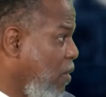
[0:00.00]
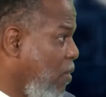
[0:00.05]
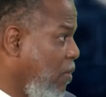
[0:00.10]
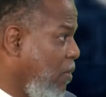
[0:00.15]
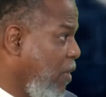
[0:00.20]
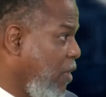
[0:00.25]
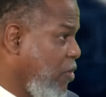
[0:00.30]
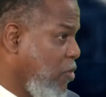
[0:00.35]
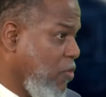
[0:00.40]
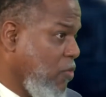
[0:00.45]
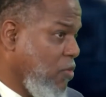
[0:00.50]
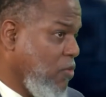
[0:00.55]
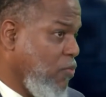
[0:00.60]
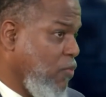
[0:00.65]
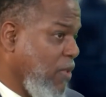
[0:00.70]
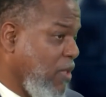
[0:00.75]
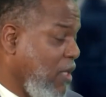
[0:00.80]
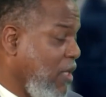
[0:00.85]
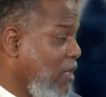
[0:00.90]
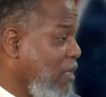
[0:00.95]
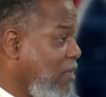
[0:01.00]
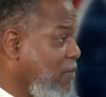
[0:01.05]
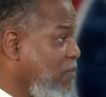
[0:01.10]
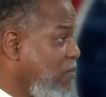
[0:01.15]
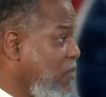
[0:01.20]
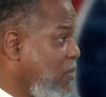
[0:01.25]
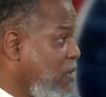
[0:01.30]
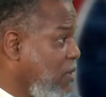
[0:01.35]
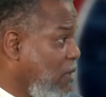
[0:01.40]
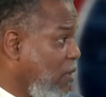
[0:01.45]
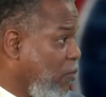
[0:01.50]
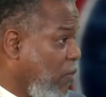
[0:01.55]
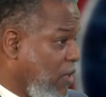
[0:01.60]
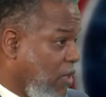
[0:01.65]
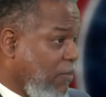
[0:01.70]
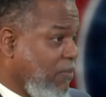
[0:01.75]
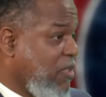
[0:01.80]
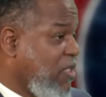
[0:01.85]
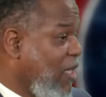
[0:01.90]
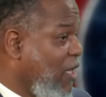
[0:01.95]
issues within them, with
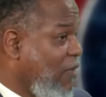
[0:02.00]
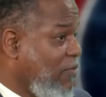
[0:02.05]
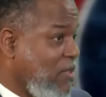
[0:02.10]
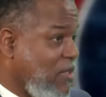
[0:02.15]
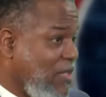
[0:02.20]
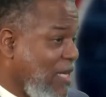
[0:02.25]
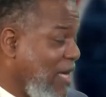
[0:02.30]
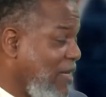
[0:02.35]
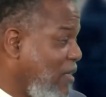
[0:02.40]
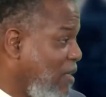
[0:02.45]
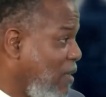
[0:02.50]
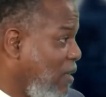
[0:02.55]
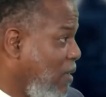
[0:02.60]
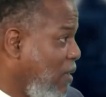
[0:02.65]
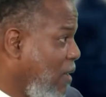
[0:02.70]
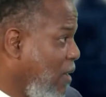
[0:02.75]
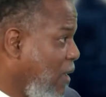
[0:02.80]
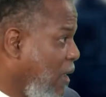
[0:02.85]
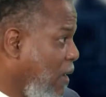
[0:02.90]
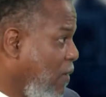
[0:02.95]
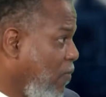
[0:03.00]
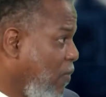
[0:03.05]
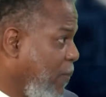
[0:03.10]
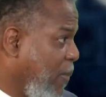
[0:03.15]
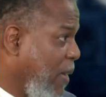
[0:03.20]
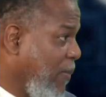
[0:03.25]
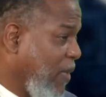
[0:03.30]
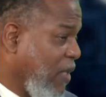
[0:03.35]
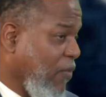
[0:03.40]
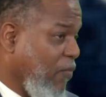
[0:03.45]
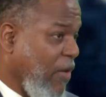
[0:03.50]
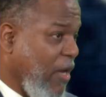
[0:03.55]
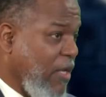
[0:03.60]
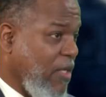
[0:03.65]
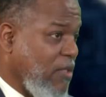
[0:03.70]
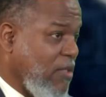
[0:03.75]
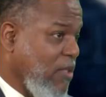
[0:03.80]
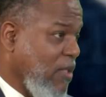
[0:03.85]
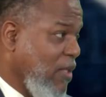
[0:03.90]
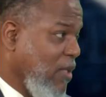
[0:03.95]
themselves inside the Republican
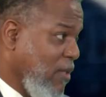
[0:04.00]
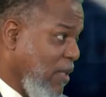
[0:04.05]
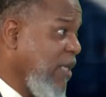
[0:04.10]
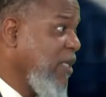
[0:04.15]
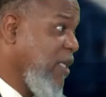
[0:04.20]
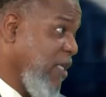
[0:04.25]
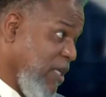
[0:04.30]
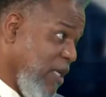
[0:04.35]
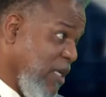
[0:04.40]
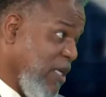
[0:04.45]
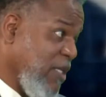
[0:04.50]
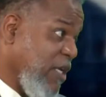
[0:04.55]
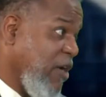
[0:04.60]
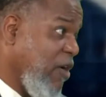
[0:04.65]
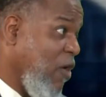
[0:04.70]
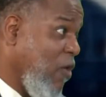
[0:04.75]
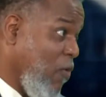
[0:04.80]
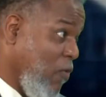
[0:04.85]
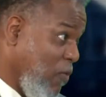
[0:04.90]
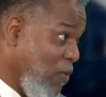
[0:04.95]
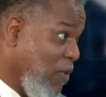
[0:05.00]
ranks. They tend to eat their own.